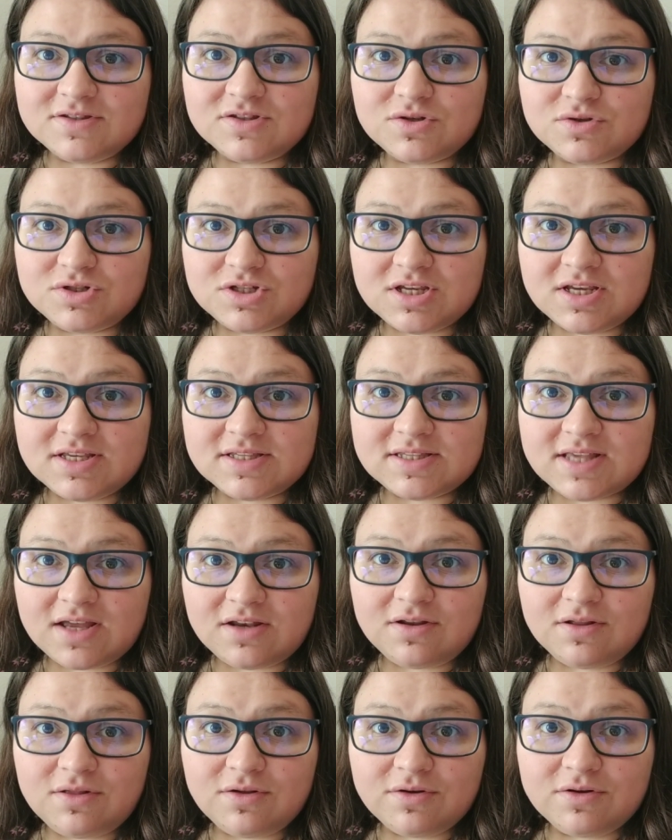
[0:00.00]
So she has
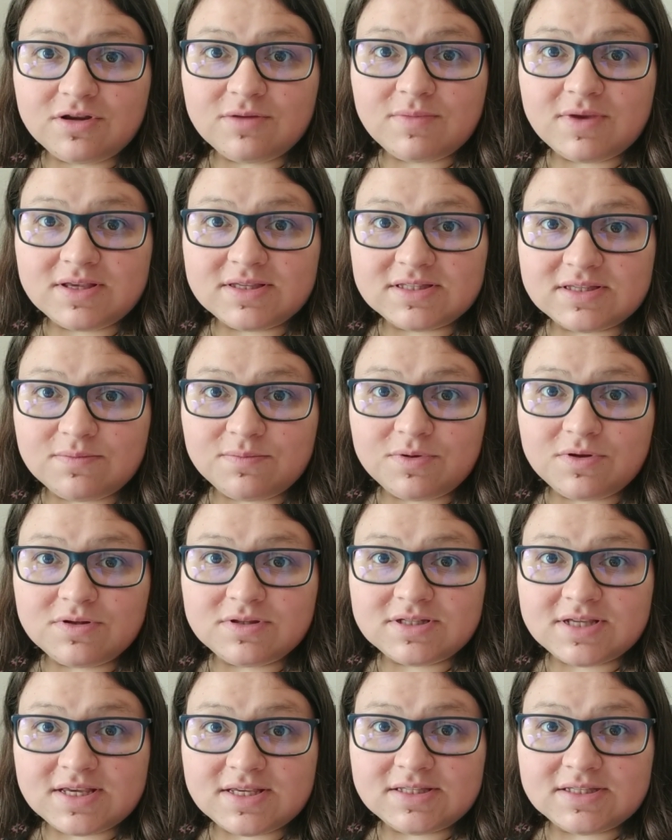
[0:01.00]
had to learn to make
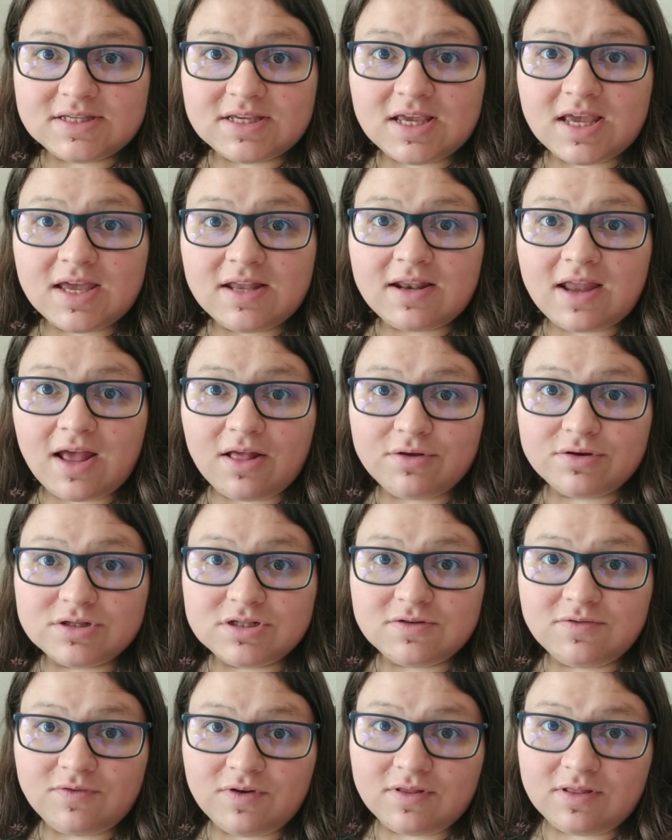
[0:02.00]
simple, tasty, and
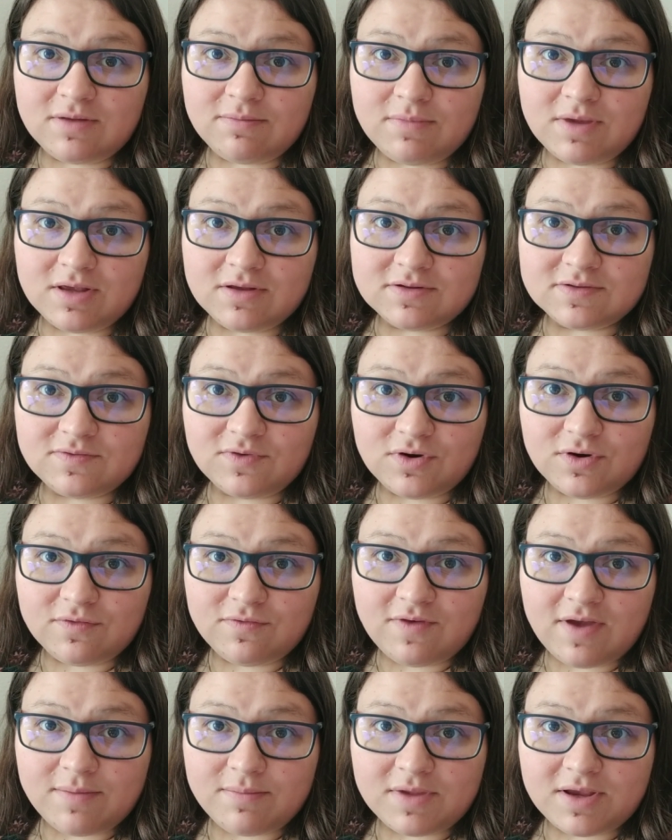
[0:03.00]
allergy-friendly meals for
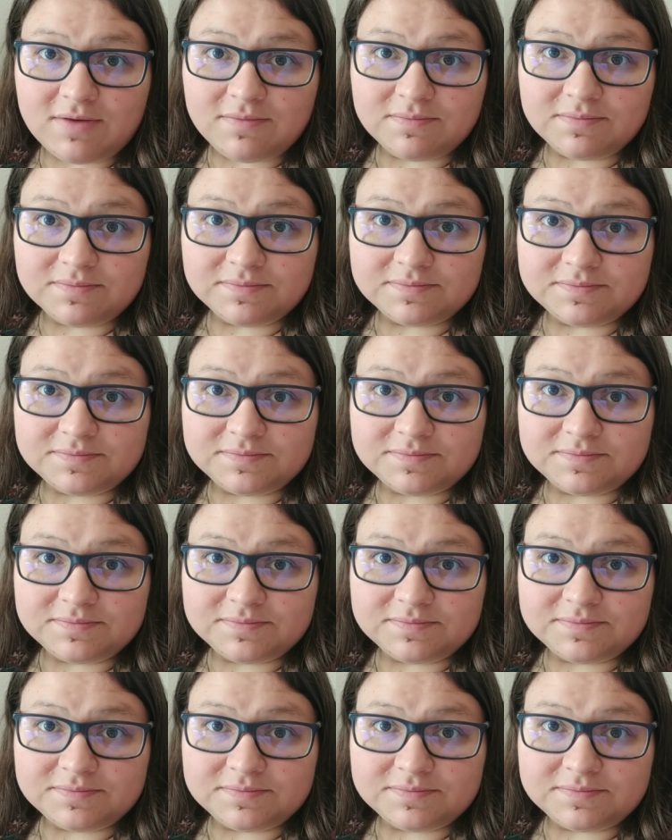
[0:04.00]
her family.